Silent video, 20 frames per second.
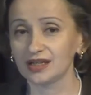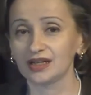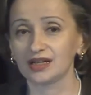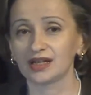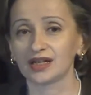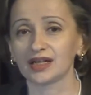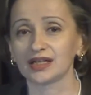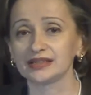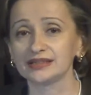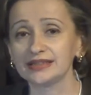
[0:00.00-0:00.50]

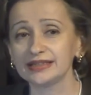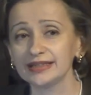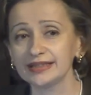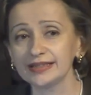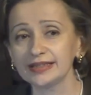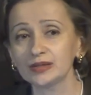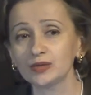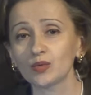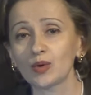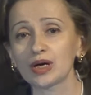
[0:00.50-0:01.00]

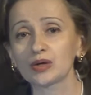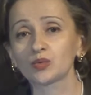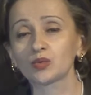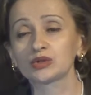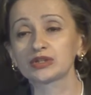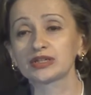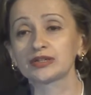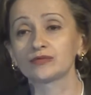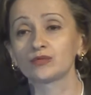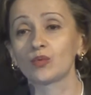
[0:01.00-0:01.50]
Ideally, one would
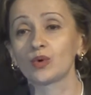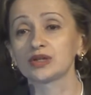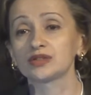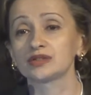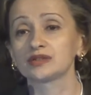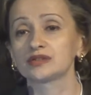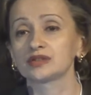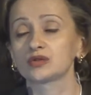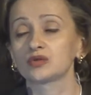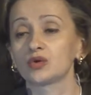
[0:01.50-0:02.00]
have
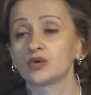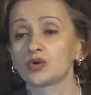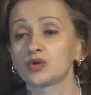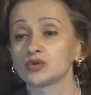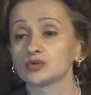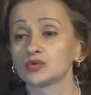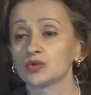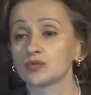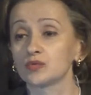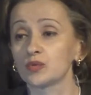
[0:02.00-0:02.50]
wanted a
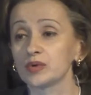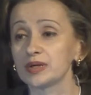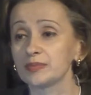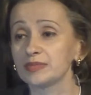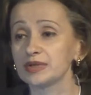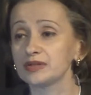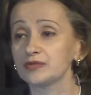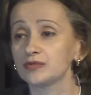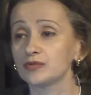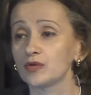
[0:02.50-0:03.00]
cohort of
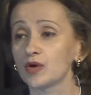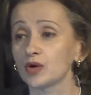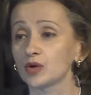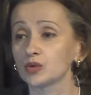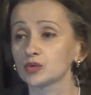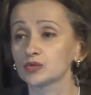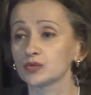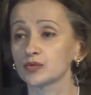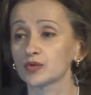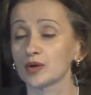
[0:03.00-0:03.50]
women
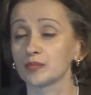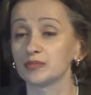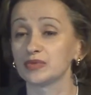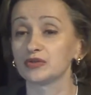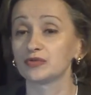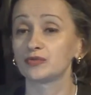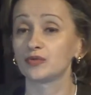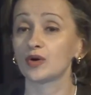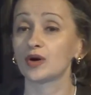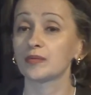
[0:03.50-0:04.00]
followed from
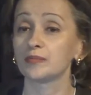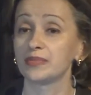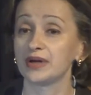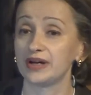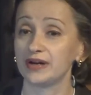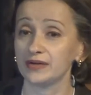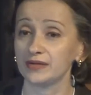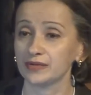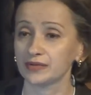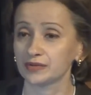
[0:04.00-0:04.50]
before
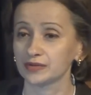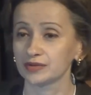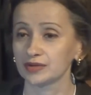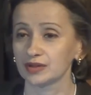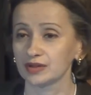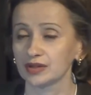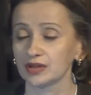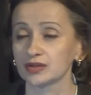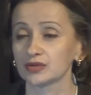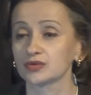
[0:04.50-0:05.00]
birth
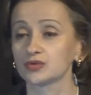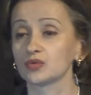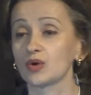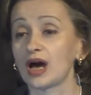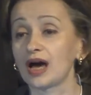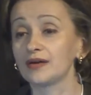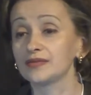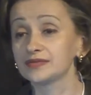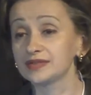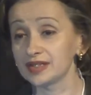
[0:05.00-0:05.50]
to
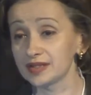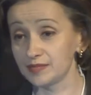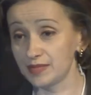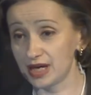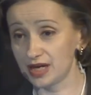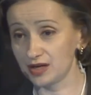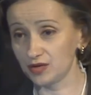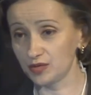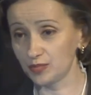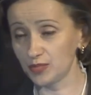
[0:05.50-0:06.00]
after
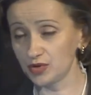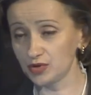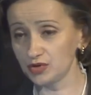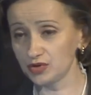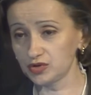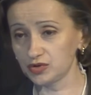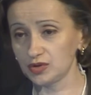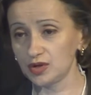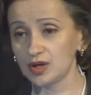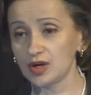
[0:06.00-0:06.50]

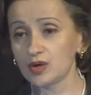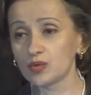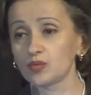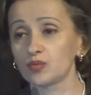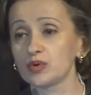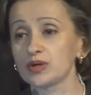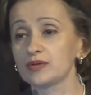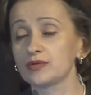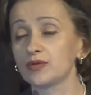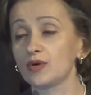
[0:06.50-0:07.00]
menopause
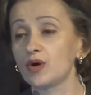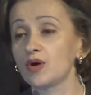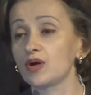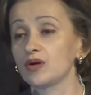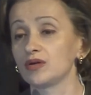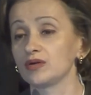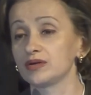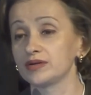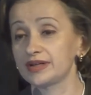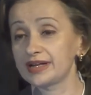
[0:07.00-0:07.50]
with all
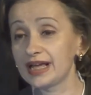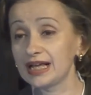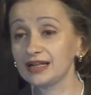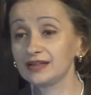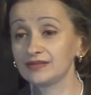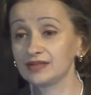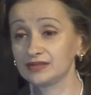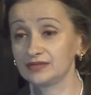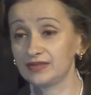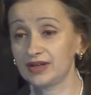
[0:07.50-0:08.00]

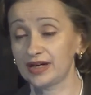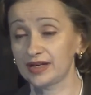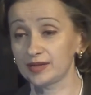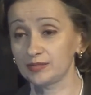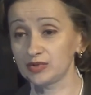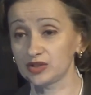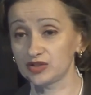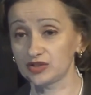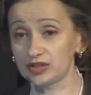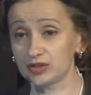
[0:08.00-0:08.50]
relevant
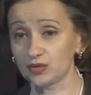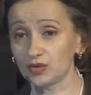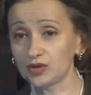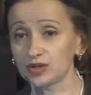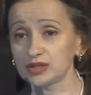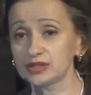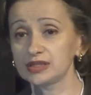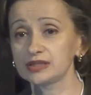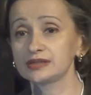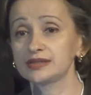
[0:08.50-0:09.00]
variables
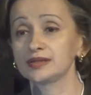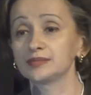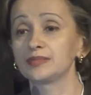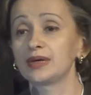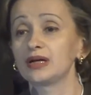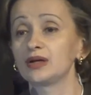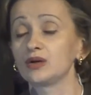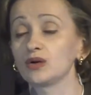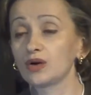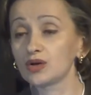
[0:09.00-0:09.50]
recorded and
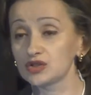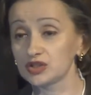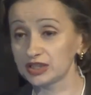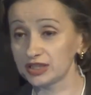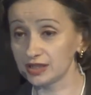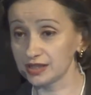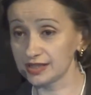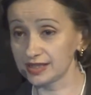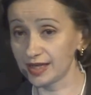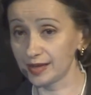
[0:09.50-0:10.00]
biological
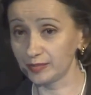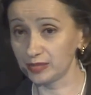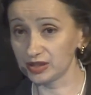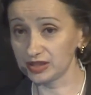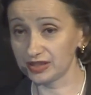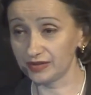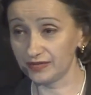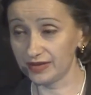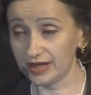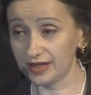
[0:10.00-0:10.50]
samples
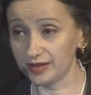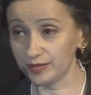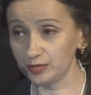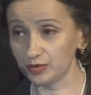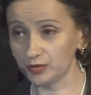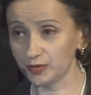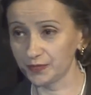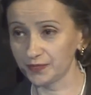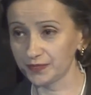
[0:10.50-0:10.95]
available.